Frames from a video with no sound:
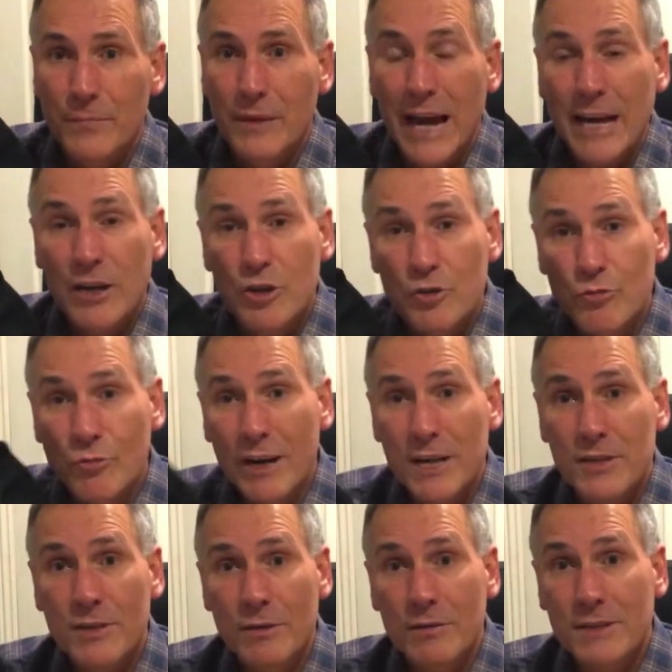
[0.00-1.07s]
And a dry
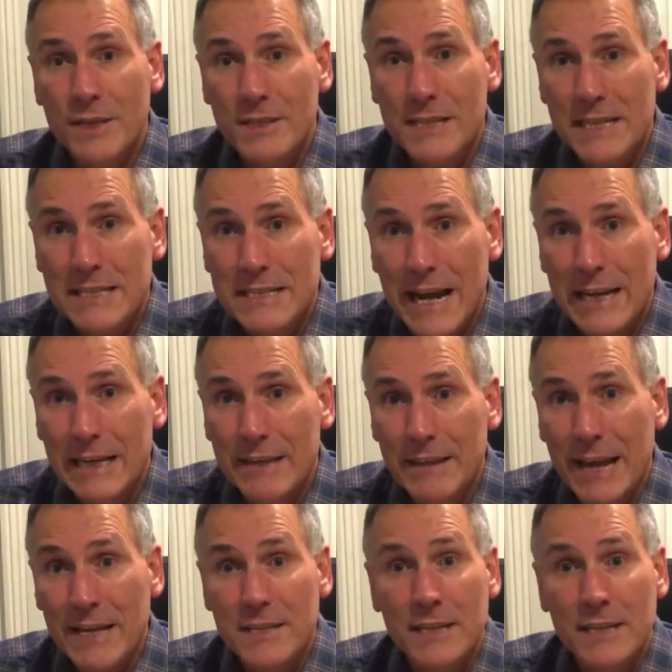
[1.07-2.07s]
suit does exactly that.